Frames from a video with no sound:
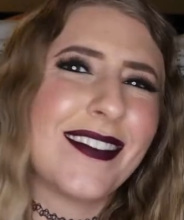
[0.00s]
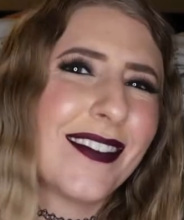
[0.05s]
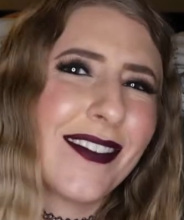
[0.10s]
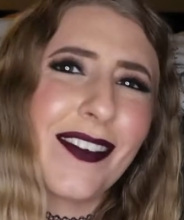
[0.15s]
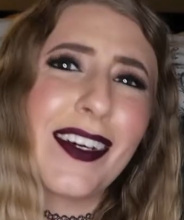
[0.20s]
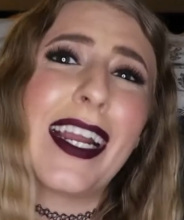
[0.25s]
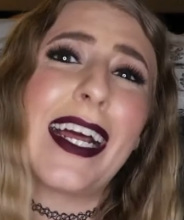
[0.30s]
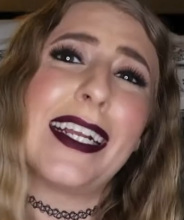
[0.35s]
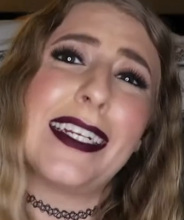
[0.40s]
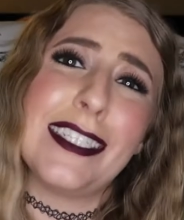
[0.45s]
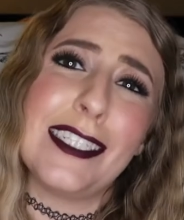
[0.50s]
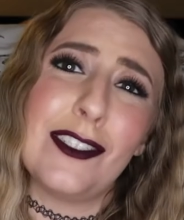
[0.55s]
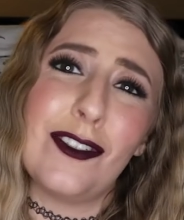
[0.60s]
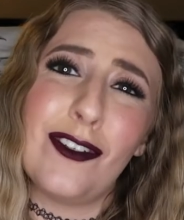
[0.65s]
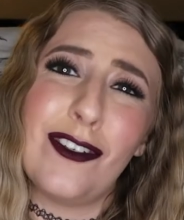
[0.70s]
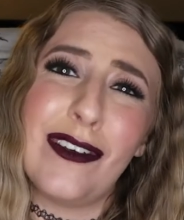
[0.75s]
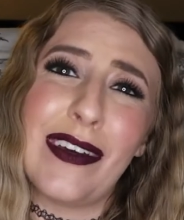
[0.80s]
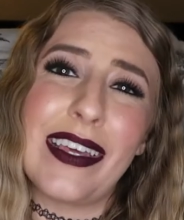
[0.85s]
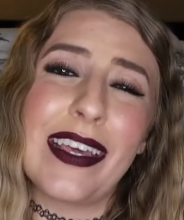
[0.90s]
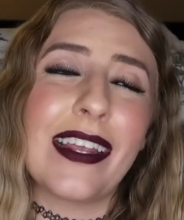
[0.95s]
what I did
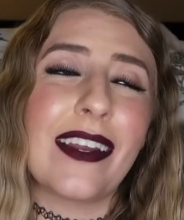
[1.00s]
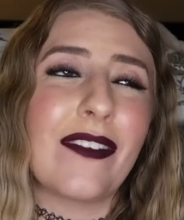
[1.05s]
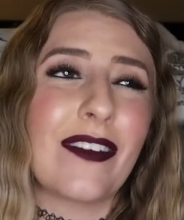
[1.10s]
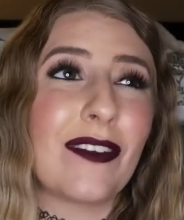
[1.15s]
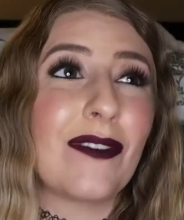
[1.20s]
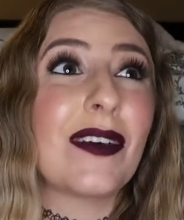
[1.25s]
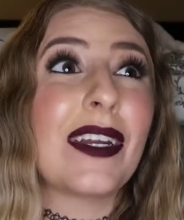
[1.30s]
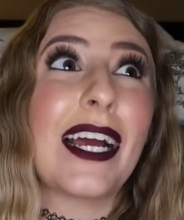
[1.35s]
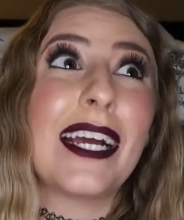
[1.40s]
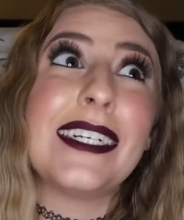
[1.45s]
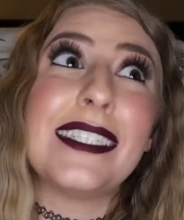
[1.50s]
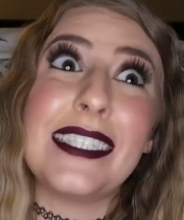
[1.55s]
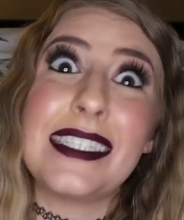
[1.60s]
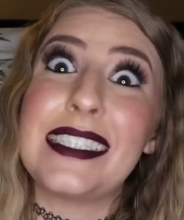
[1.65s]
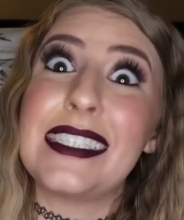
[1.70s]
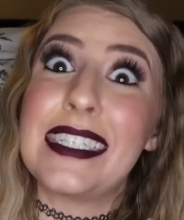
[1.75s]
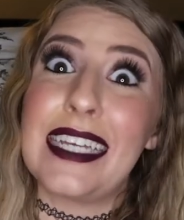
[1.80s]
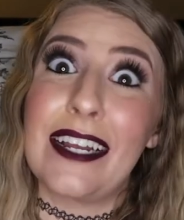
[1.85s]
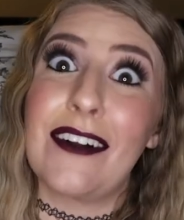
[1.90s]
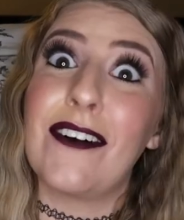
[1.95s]
to do it, anyway, what I
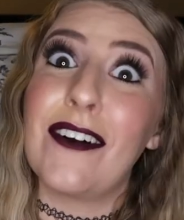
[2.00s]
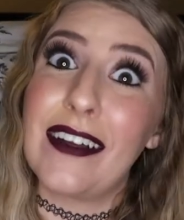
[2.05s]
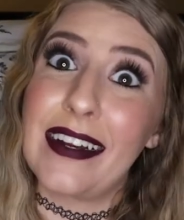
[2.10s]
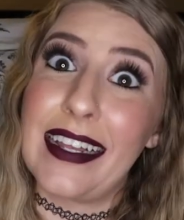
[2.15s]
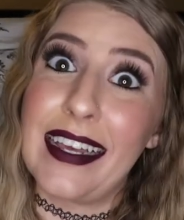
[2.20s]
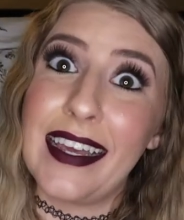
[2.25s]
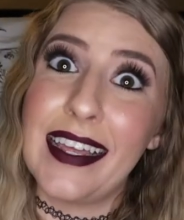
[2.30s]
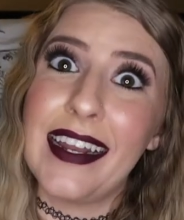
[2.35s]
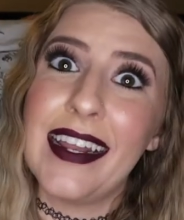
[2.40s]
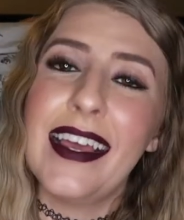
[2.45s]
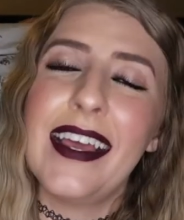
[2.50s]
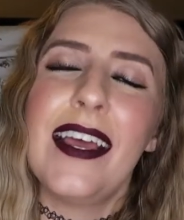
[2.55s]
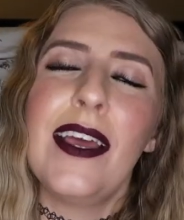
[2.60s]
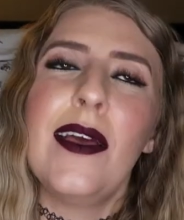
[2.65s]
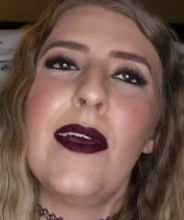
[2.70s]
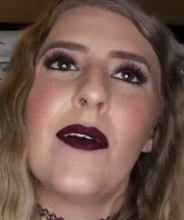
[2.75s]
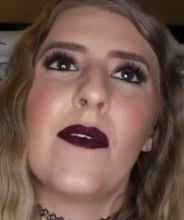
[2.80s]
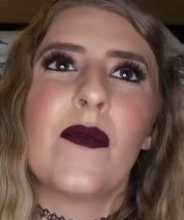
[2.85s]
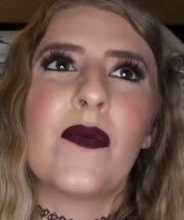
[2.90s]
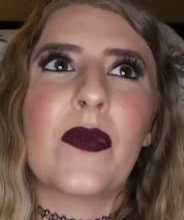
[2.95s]
did to get on it,
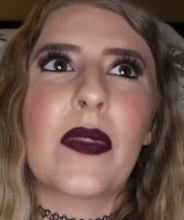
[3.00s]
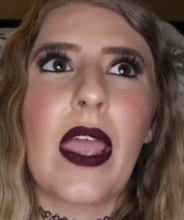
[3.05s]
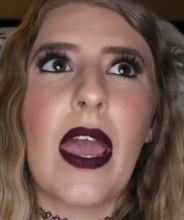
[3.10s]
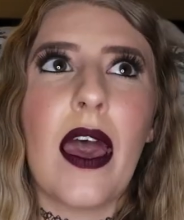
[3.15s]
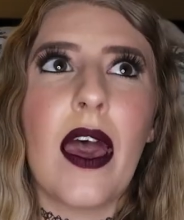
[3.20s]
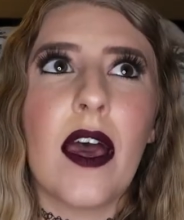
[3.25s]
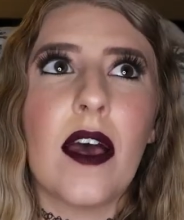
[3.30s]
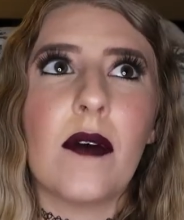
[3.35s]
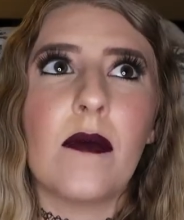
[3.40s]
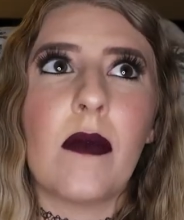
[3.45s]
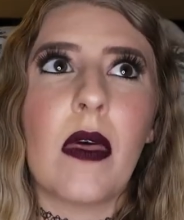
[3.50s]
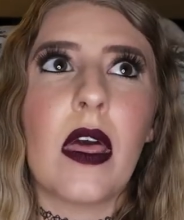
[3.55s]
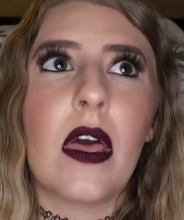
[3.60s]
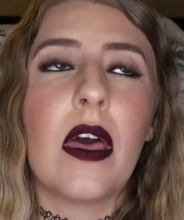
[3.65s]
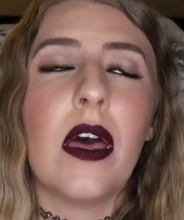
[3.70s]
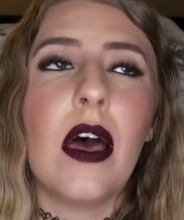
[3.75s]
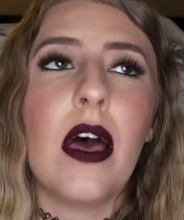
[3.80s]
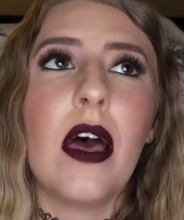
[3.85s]
um,